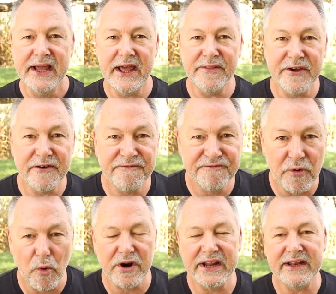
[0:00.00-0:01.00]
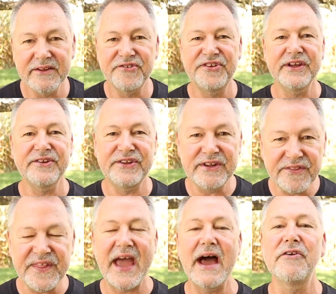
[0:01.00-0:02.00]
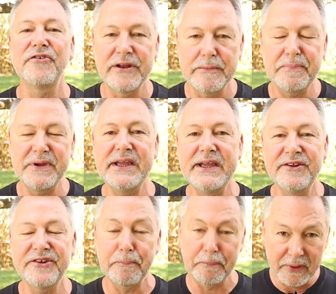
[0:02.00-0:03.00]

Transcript: and there are 40 to 60,000 bees.